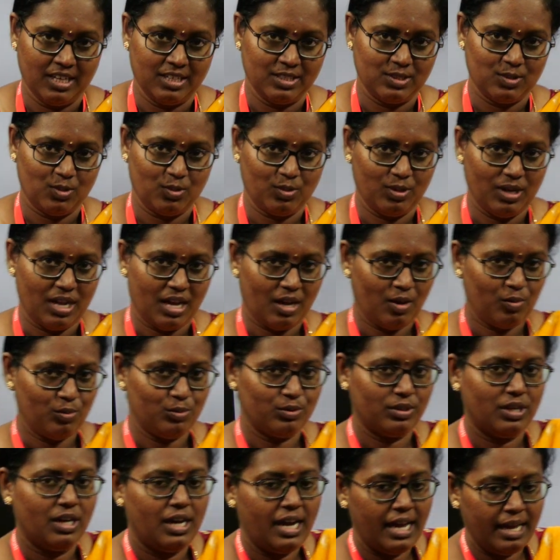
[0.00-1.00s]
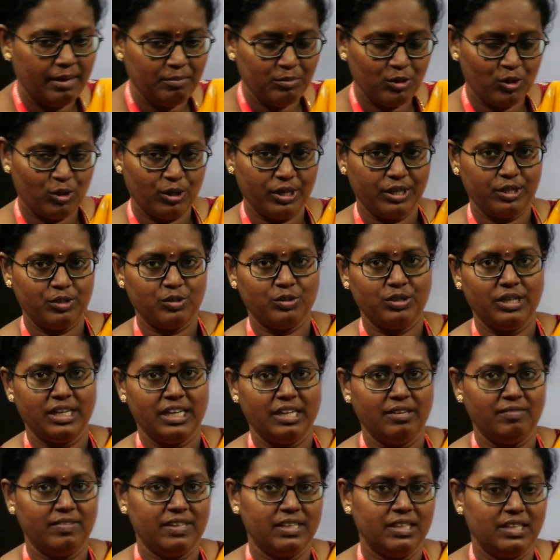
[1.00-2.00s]
So now I am going to
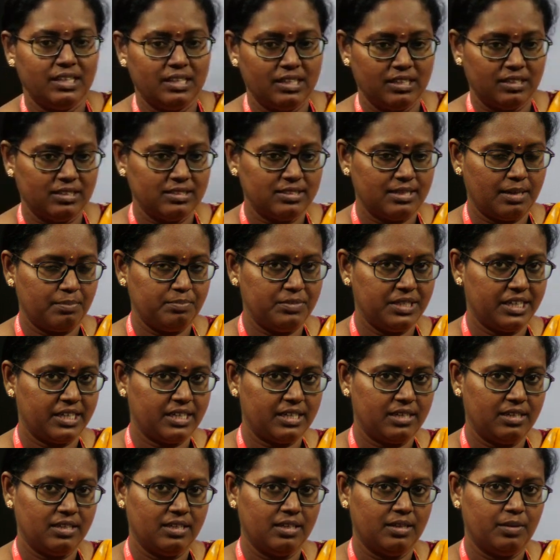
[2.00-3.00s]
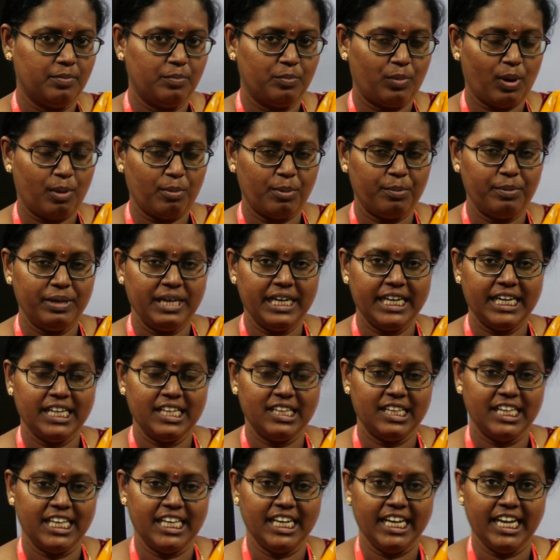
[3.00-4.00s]
deal with the subject probability
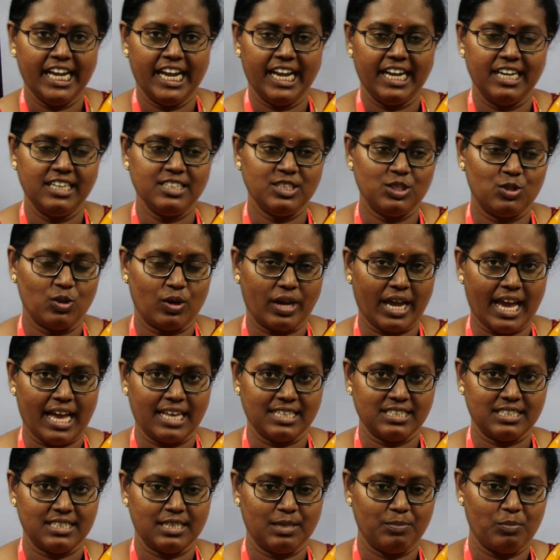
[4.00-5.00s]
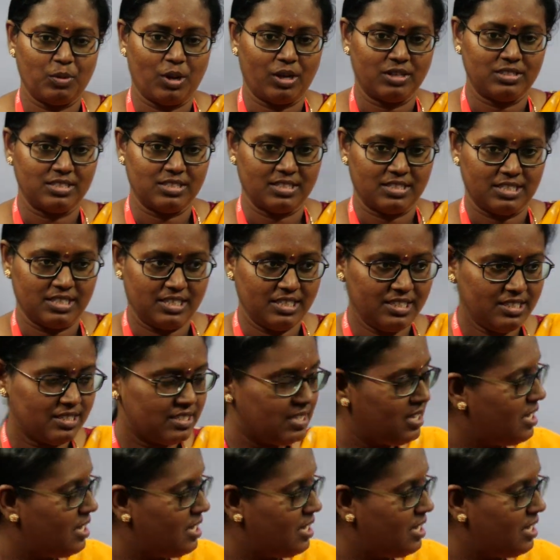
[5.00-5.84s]
theory and stochastic processes.